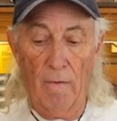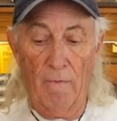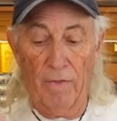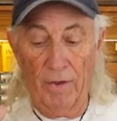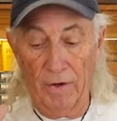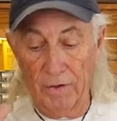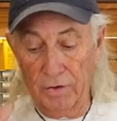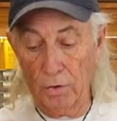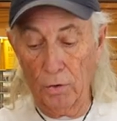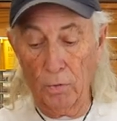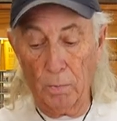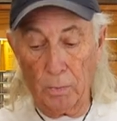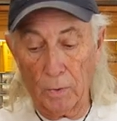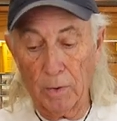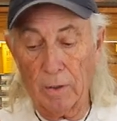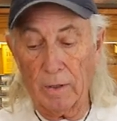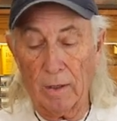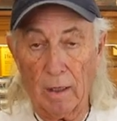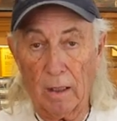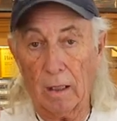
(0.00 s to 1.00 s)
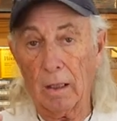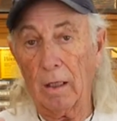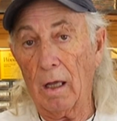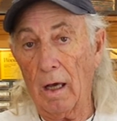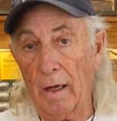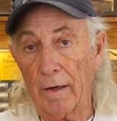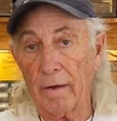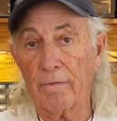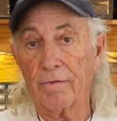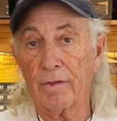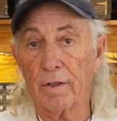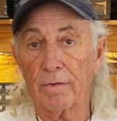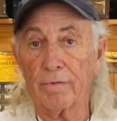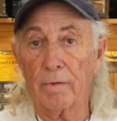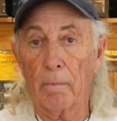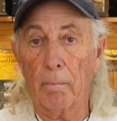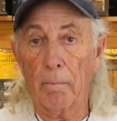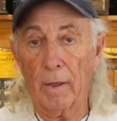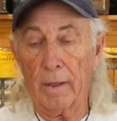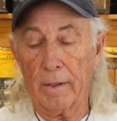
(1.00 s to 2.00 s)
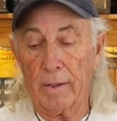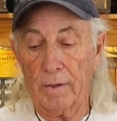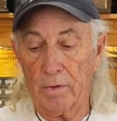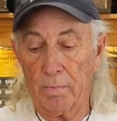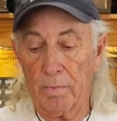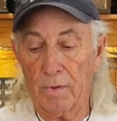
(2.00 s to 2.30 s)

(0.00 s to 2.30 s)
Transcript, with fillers: They do print a lot of different buckets